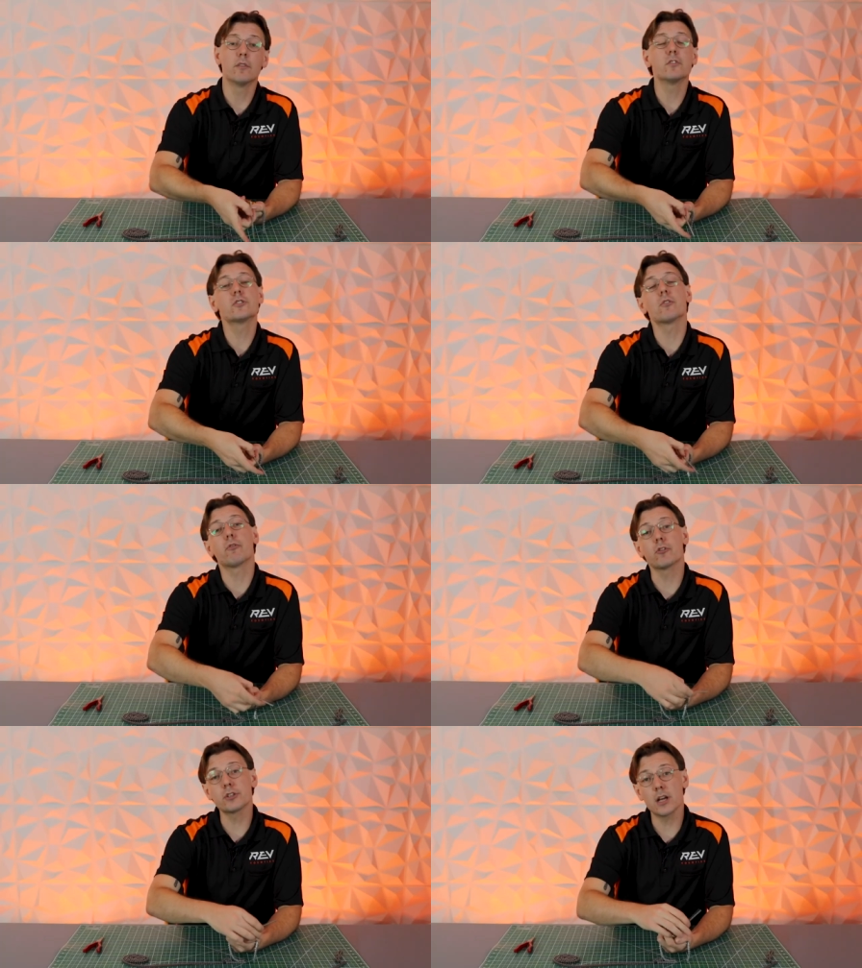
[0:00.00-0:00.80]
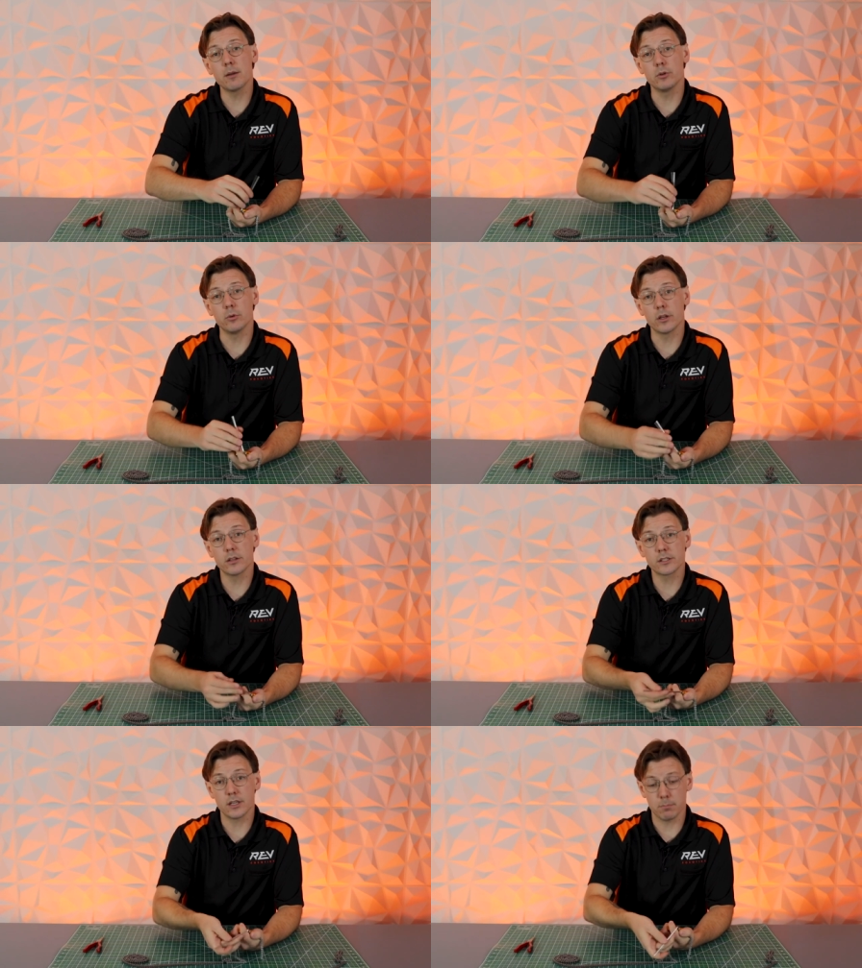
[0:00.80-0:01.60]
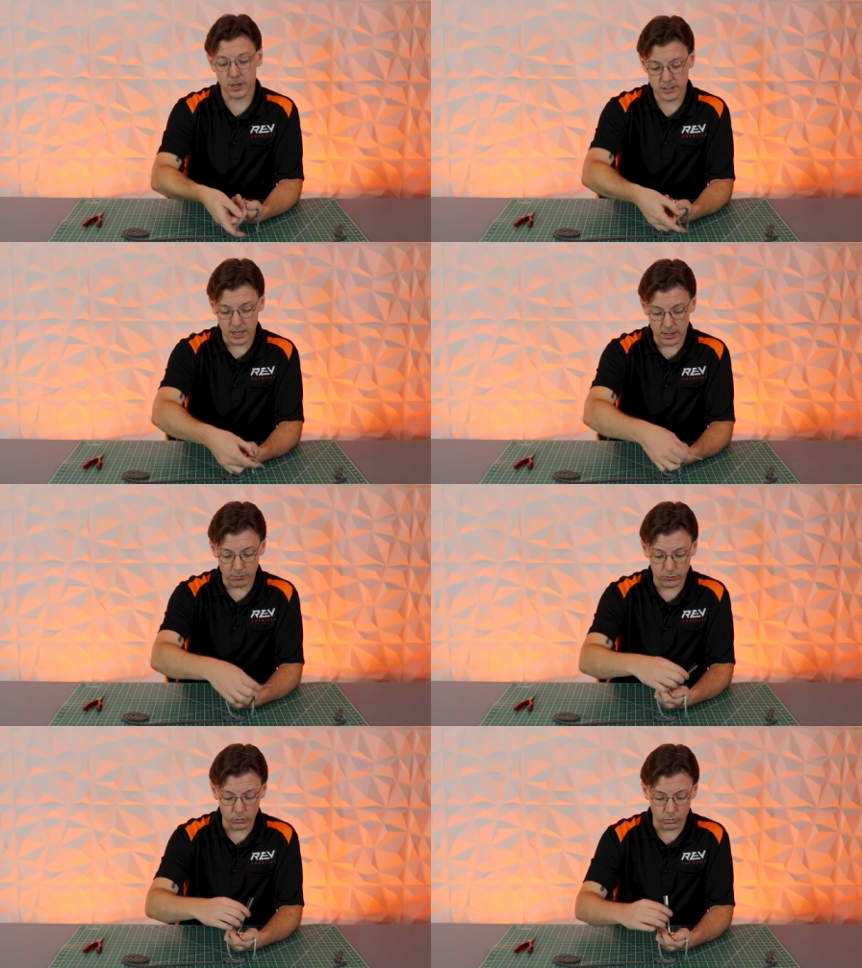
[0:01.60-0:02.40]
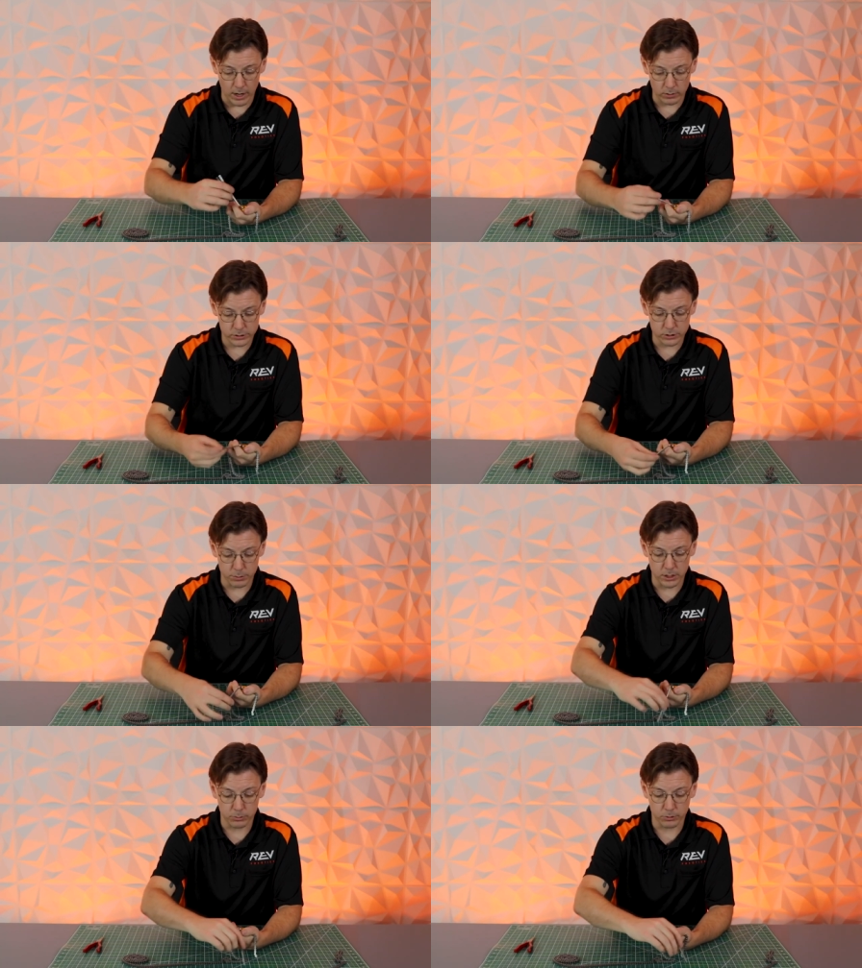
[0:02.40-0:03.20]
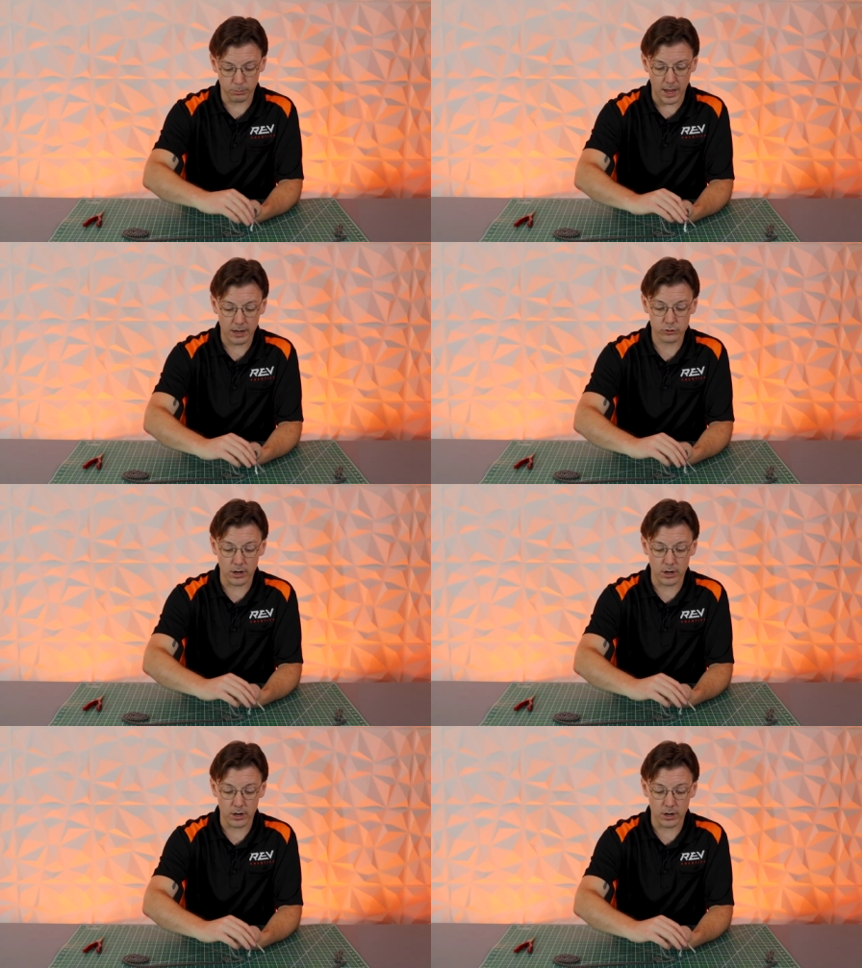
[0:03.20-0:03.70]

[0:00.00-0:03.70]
If this is your first time doing this, it might take a few rounds to be able to back